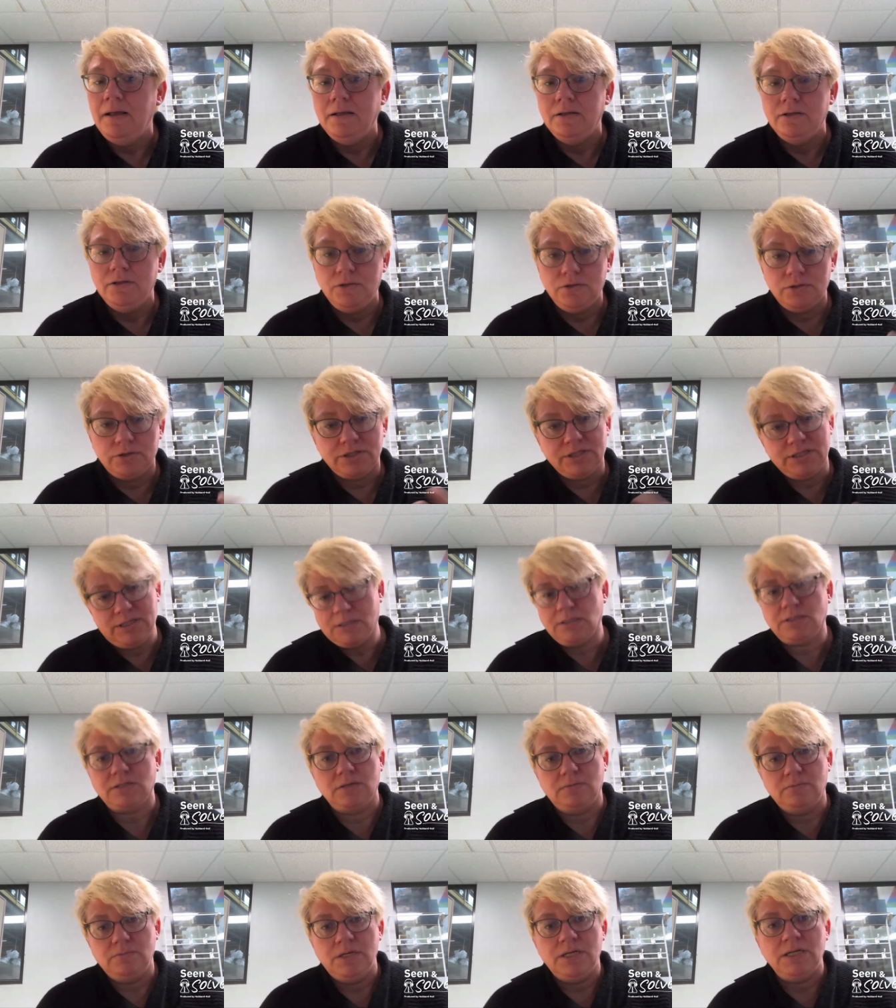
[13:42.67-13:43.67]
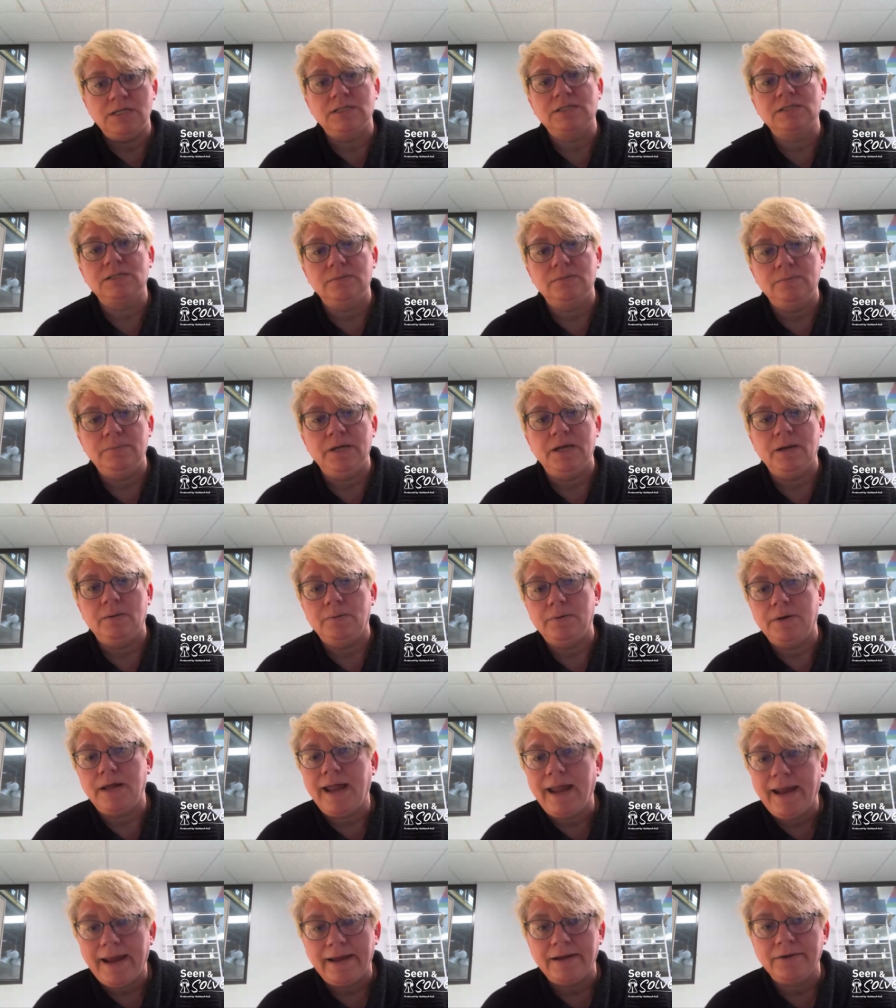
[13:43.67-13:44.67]
Your system needs to be able to
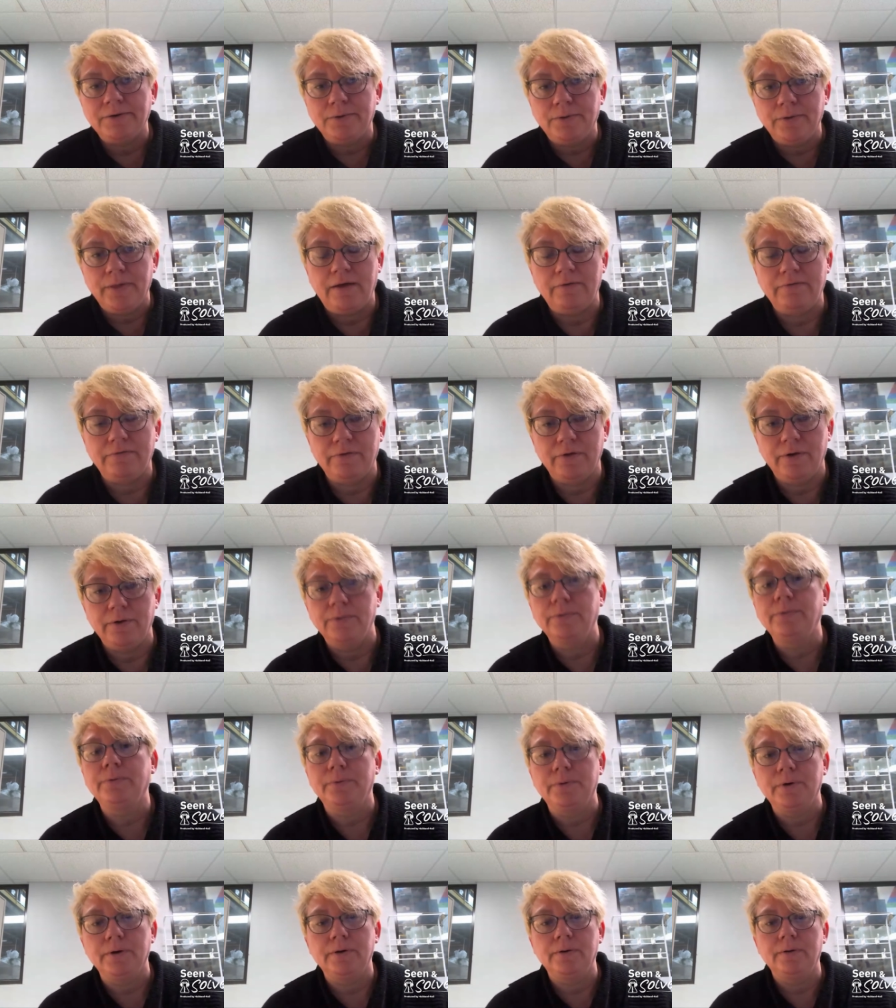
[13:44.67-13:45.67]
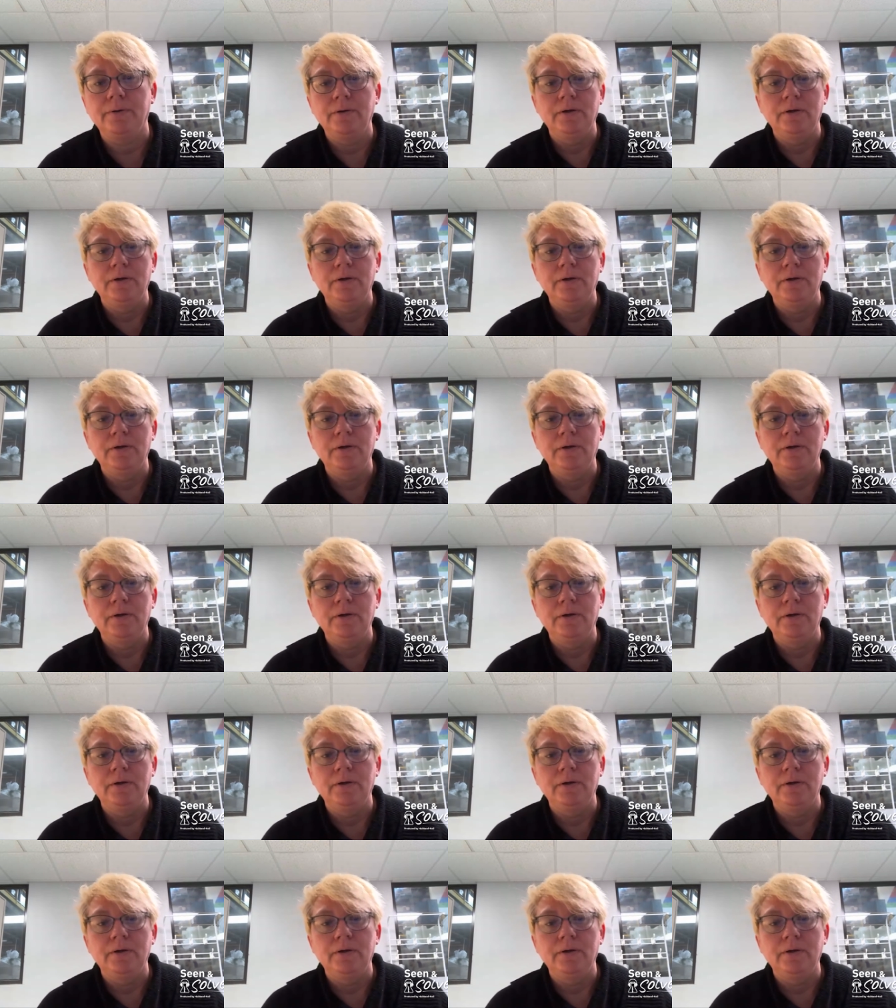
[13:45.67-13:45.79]
handle that flow through.